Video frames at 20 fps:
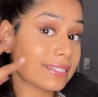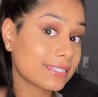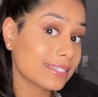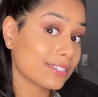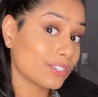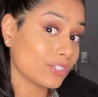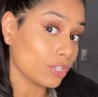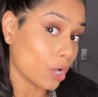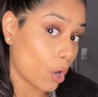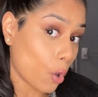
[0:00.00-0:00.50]
is
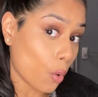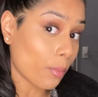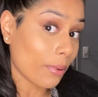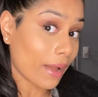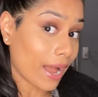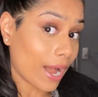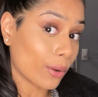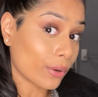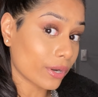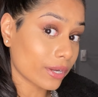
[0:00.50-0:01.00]
no
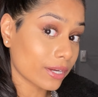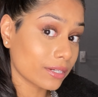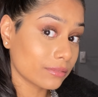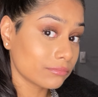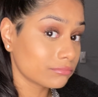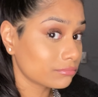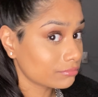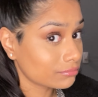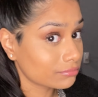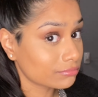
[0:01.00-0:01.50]
powder,
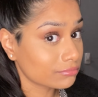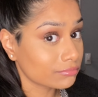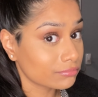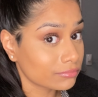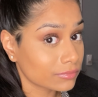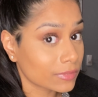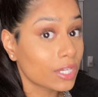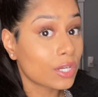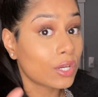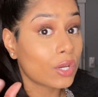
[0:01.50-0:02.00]

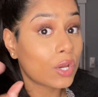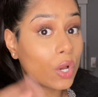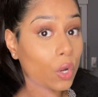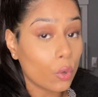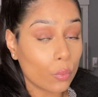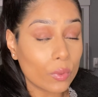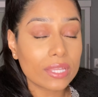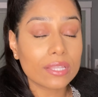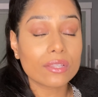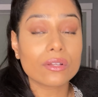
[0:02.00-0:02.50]

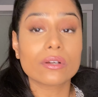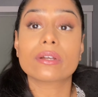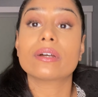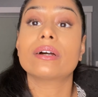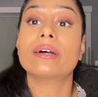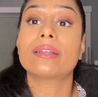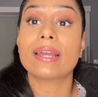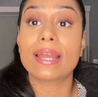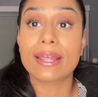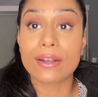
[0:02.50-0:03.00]
we look
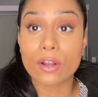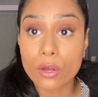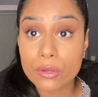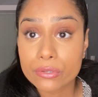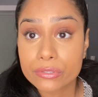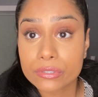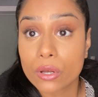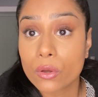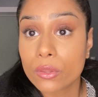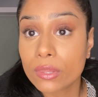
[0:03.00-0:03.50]
good. And
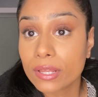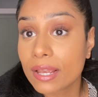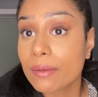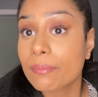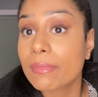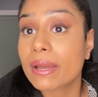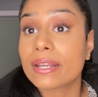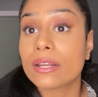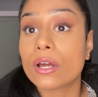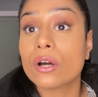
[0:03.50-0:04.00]
also, look at
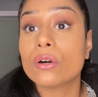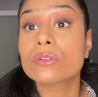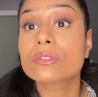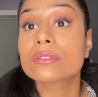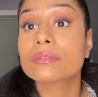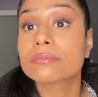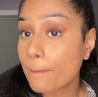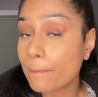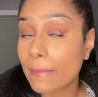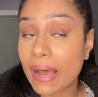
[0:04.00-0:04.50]
my nose.
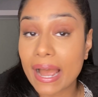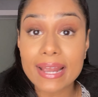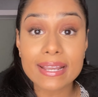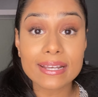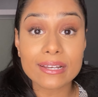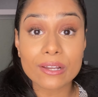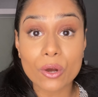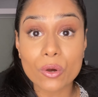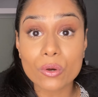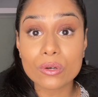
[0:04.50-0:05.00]
My
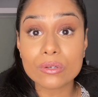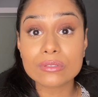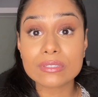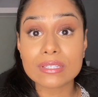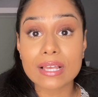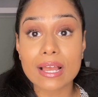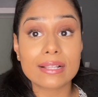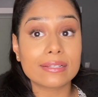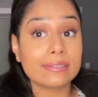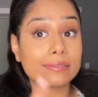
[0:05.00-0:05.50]
nose
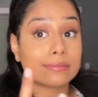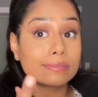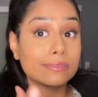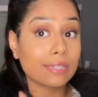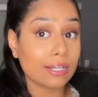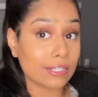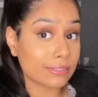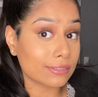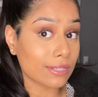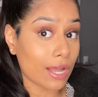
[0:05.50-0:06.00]

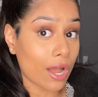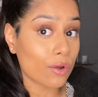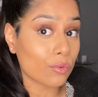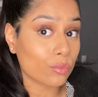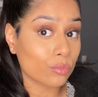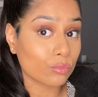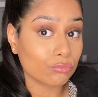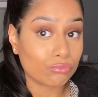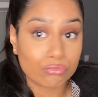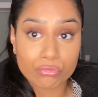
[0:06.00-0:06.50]
does not
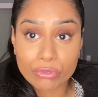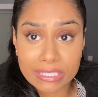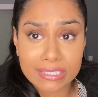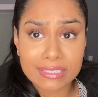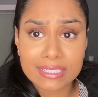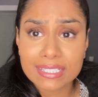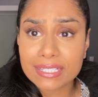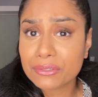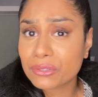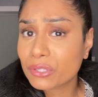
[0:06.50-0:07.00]

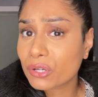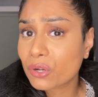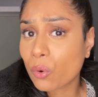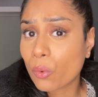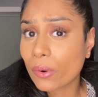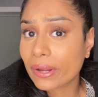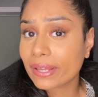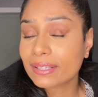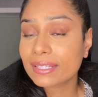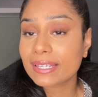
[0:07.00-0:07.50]
really look
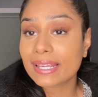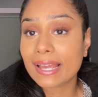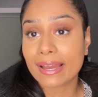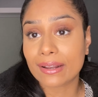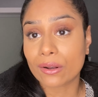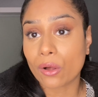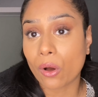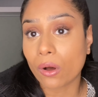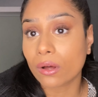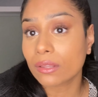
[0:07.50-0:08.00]
oily at
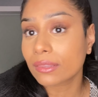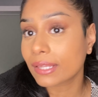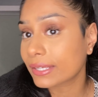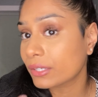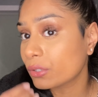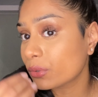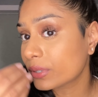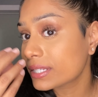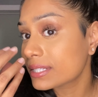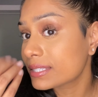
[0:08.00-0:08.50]
all. Like, you
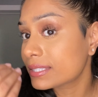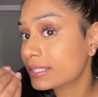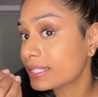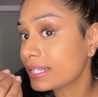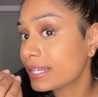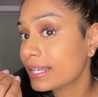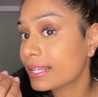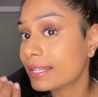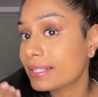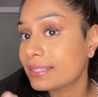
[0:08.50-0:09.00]
can
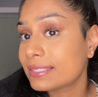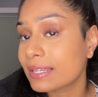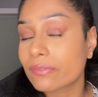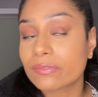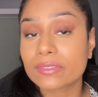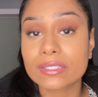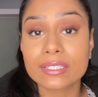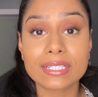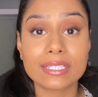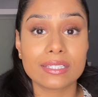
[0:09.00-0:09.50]
see it
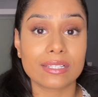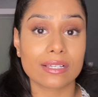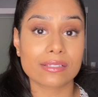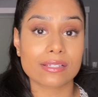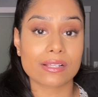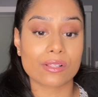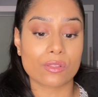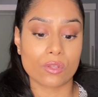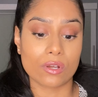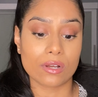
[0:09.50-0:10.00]
definitely
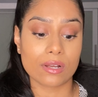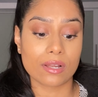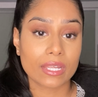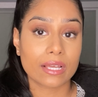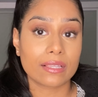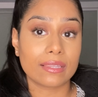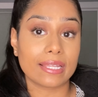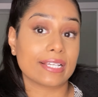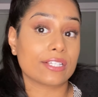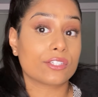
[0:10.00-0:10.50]
doesn't look
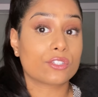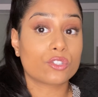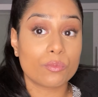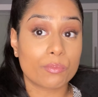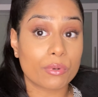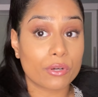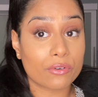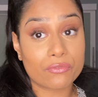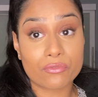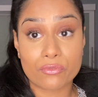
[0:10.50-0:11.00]
like
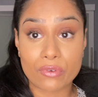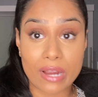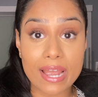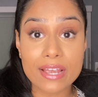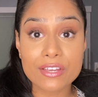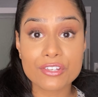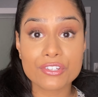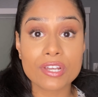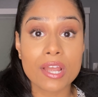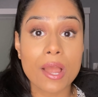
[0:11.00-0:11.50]
super
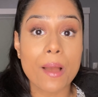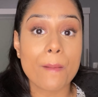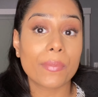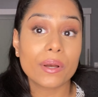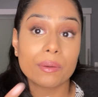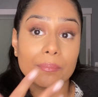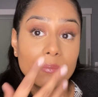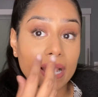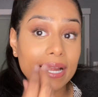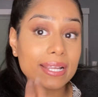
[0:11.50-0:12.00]
fresh, but
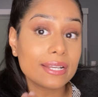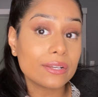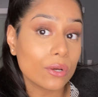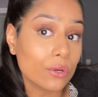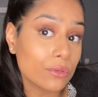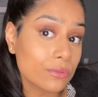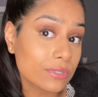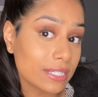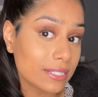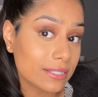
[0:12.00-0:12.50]
my
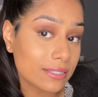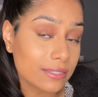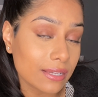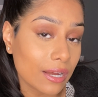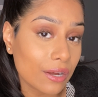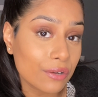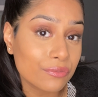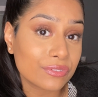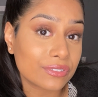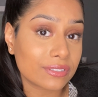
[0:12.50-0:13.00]
nose
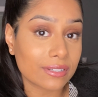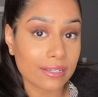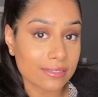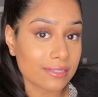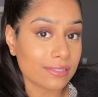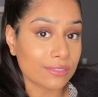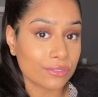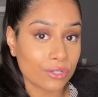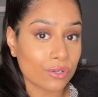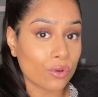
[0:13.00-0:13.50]
itself
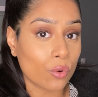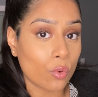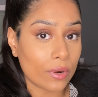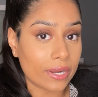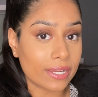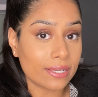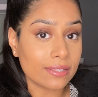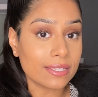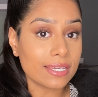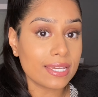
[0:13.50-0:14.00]
doesn't look
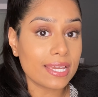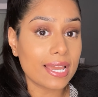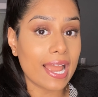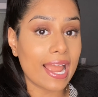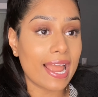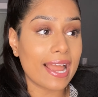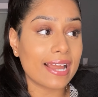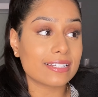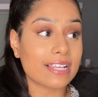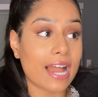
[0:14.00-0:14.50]
oily,
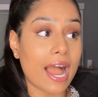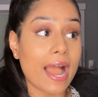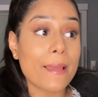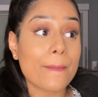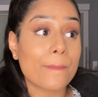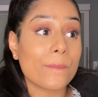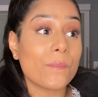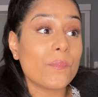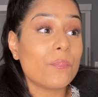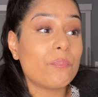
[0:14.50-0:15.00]
and I
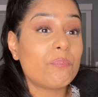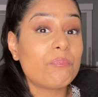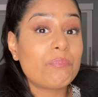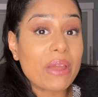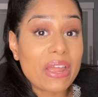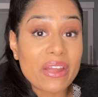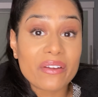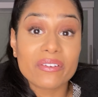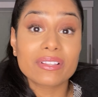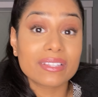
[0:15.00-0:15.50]

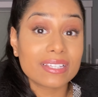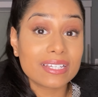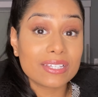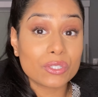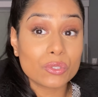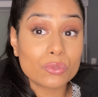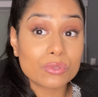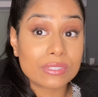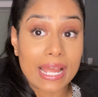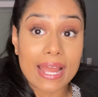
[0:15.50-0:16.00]
barely
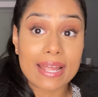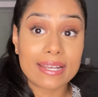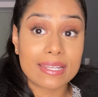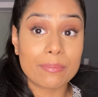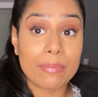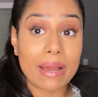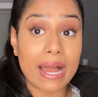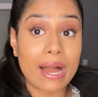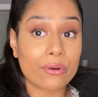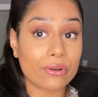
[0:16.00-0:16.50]
used any
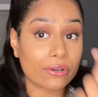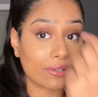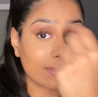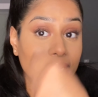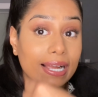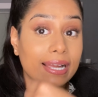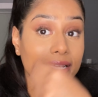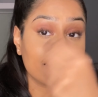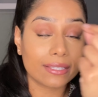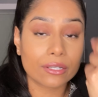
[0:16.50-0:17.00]
powder. Like,
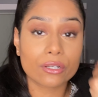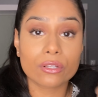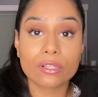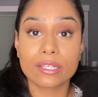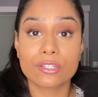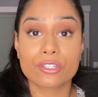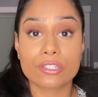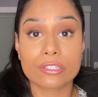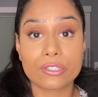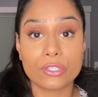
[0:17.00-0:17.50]
I literally
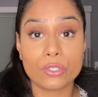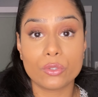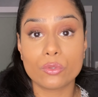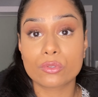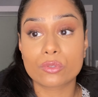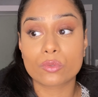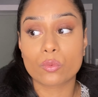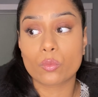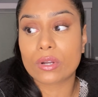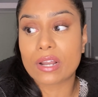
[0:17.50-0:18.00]
just used
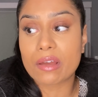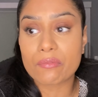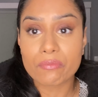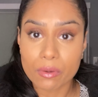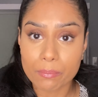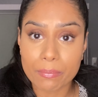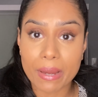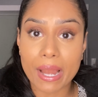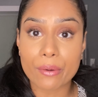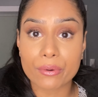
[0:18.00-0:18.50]
whatever
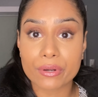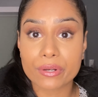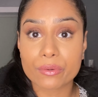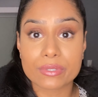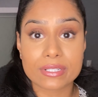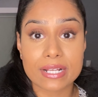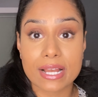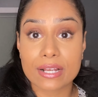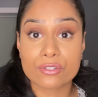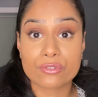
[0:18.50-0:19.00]
powder was
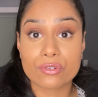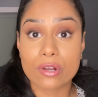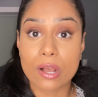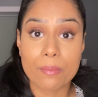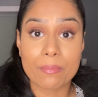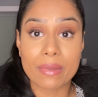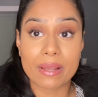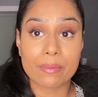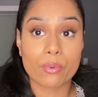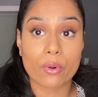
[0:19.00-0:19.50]
extra on
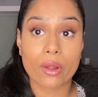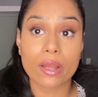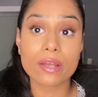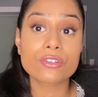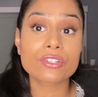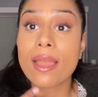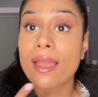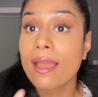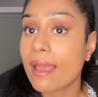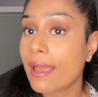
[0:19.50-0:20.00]
my brush
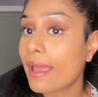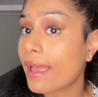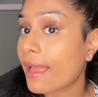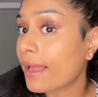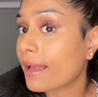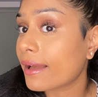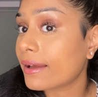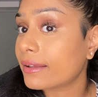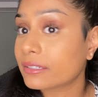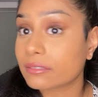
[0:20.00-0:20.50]

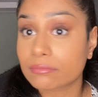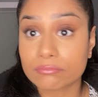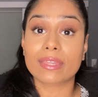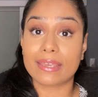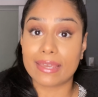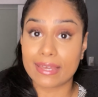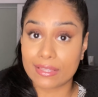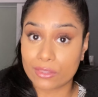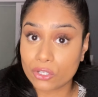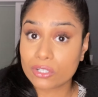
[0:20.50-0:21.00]
and
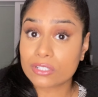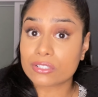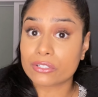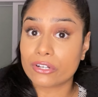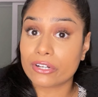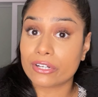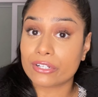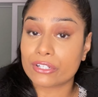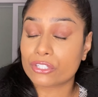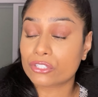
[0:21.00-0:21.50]
it looks
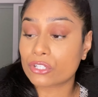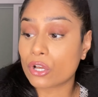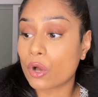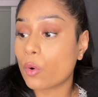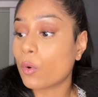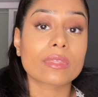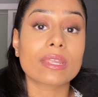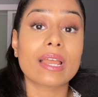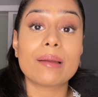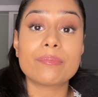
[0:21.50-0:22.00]
good. So
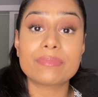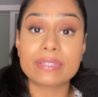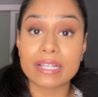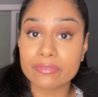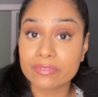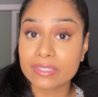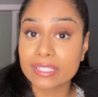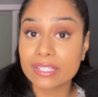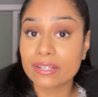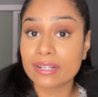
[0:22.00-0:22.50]
I'm
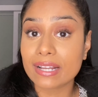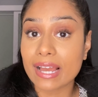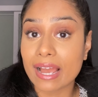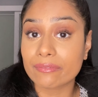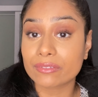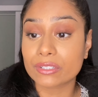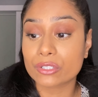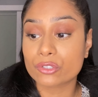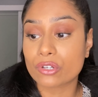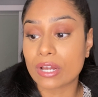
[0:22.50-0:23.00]
definitely gonna have
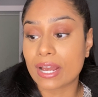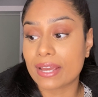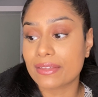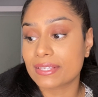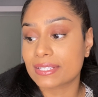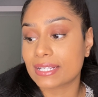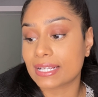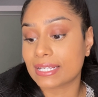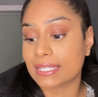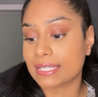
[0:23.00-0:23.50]
to try this
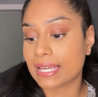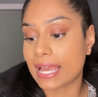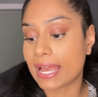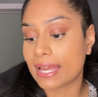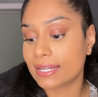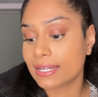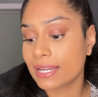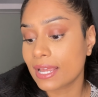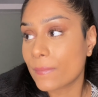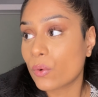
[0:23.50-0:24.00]

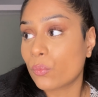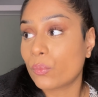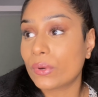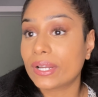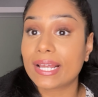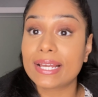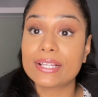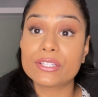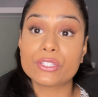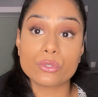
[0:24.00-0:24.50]
again. When
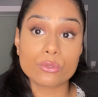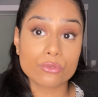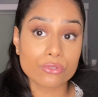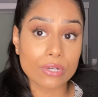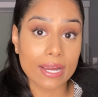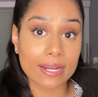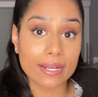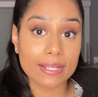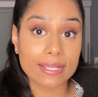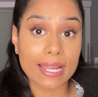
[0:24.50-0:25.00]
I do try
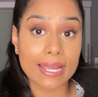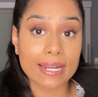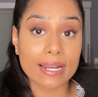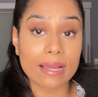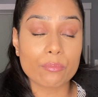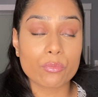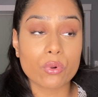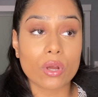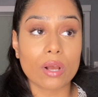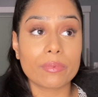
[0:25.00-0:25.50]
it again, I'm
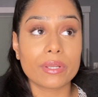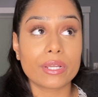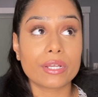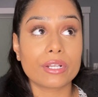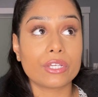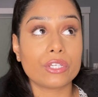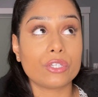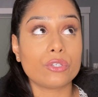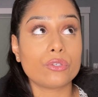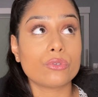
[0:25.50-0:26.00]
probably gonna
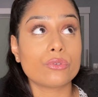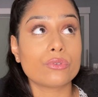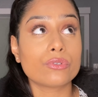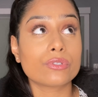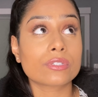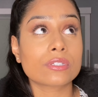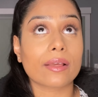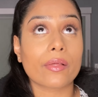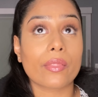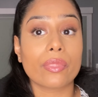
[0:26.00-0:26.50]
use
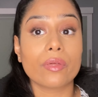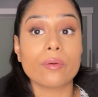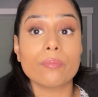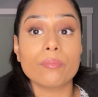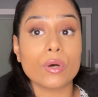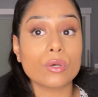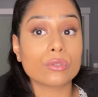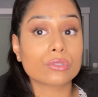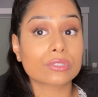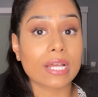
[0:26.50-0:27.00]
the
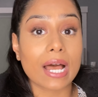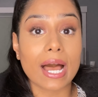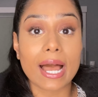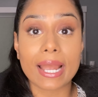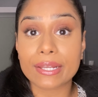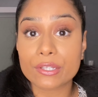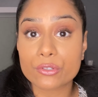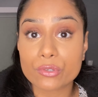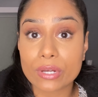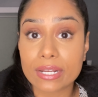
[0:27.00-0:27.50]
most
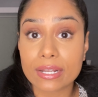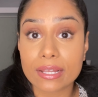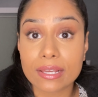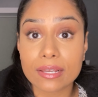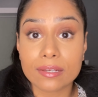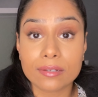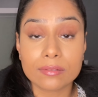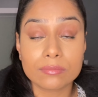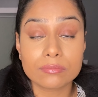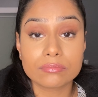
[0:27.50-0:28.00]

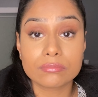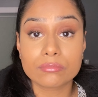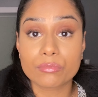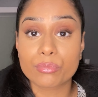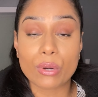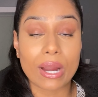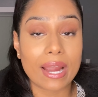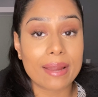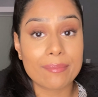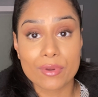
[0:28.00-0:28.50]
hydrating
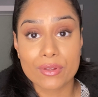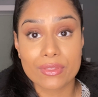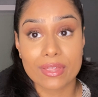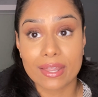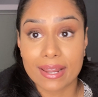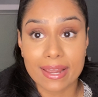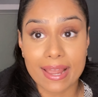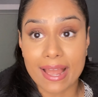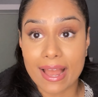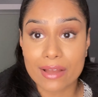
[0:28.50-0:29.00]
primer that I
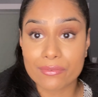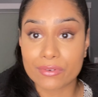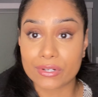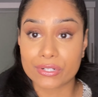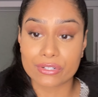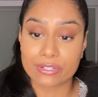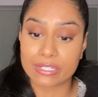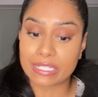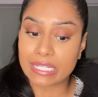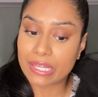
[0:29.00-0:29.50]
have
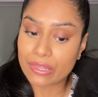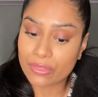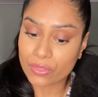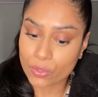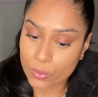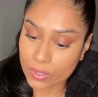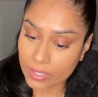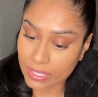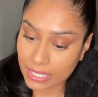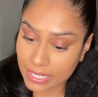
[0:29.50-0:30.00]
underneath,
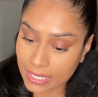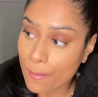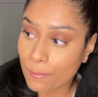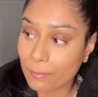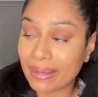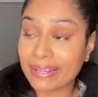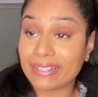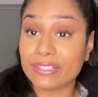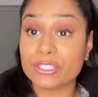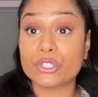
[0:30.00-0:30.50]
or like
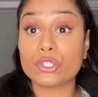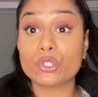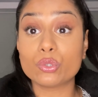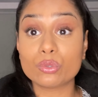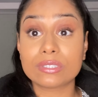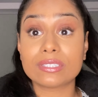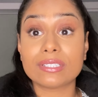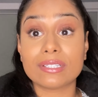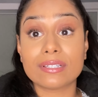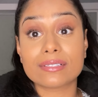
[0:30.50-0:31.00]
my
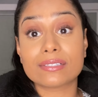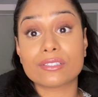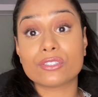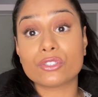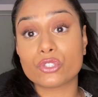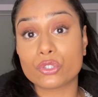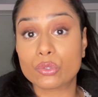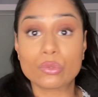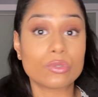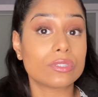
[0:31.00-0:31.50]
juiciest
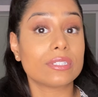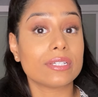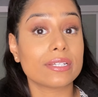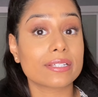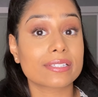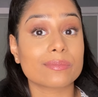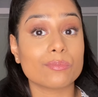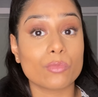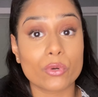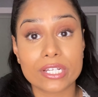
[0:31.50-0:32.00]

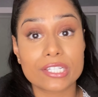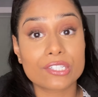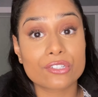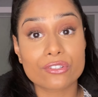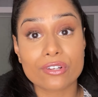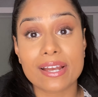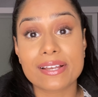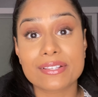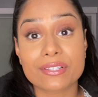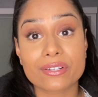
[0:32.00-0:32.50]

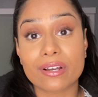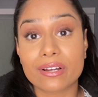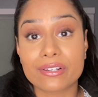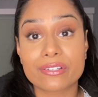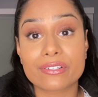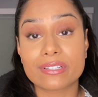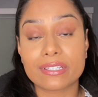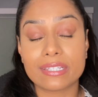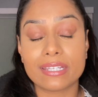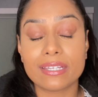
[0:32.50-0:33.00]
moisturizer
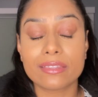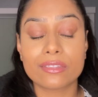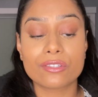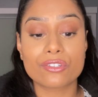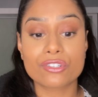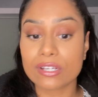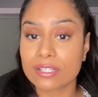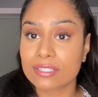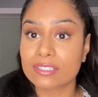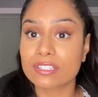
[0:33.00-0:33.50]
underneath,
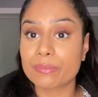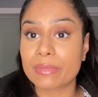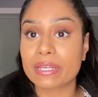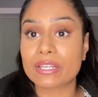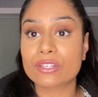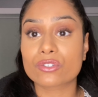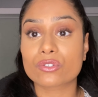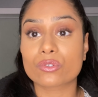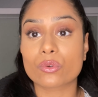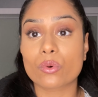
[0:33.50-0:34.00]
just to make
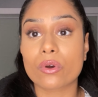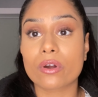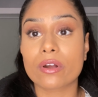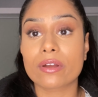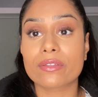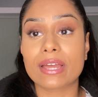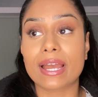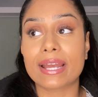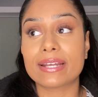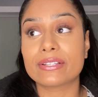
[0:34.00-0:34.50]
sure
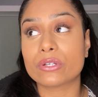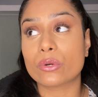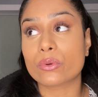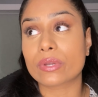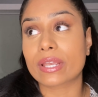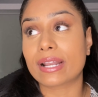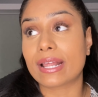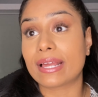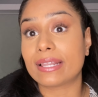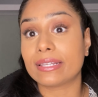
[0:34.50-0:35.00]
that I don't
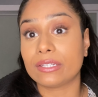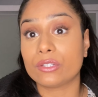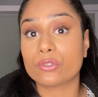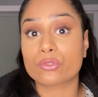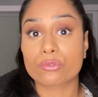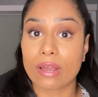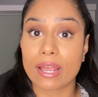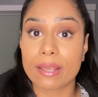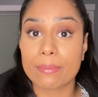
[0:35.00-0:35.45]
get any dry